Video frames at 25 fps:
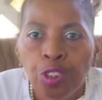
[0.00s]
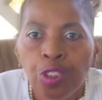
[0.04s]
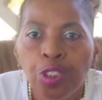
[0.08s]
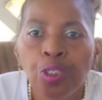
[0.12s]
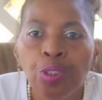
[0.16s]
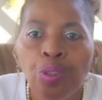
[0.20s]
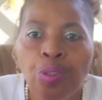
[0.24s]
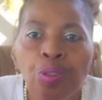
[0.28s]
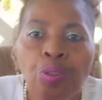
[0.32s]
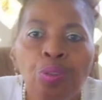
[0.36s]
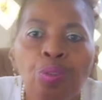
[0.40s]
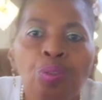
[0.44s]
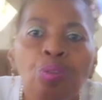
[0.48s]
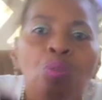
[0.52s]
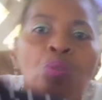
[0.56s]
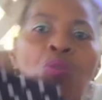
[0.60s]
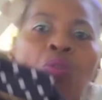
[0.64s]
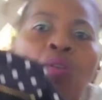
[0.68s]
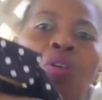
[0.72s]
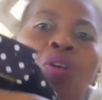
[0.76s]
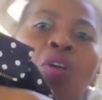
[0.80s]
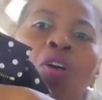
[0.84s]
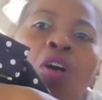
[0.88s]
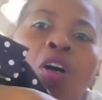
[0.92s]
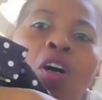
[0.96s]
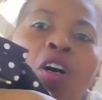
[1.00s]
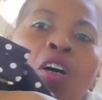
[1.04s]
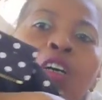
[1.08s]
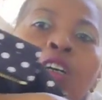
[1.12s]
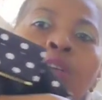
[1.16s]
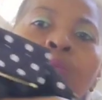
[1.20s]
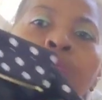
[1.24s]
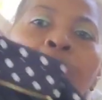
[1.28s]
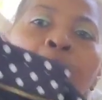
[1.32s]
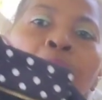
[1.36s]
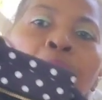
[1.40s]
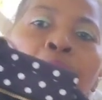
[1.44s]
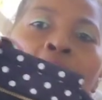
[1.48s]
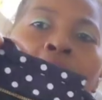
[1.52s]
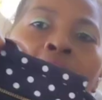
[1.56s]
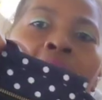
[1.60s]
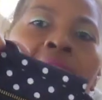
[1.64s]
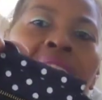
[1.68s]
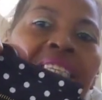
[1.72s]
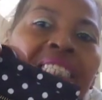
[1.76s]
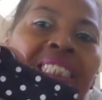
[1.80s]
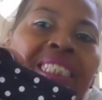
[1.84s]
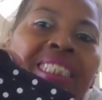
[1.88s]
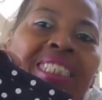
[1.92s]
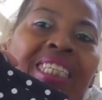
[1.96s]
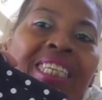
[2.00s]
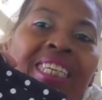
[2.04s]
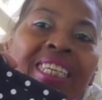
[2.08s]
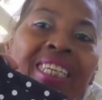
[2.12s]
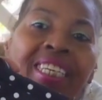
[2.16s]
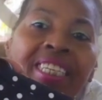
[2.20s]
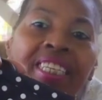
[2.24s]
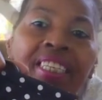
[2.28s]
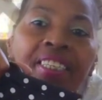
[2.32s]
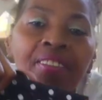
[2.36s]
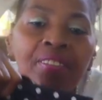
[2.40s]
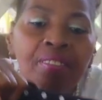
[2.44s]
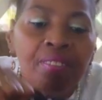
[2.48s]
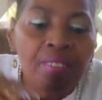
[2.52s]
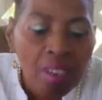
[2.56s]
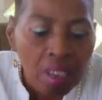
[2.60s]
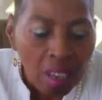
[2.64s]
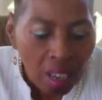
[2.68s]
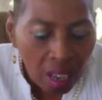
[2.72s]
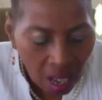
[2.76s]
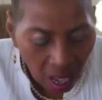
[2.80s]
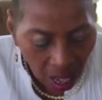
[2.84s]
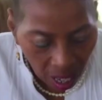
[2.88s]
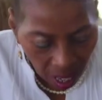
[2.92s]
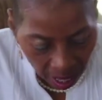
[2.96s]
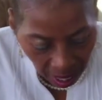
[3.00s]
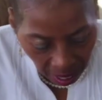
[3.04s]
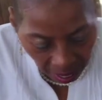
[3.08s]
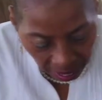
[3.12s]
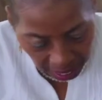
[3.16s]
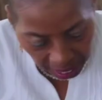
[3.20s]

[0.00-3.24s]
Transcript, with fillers: two open pockets here. Uh,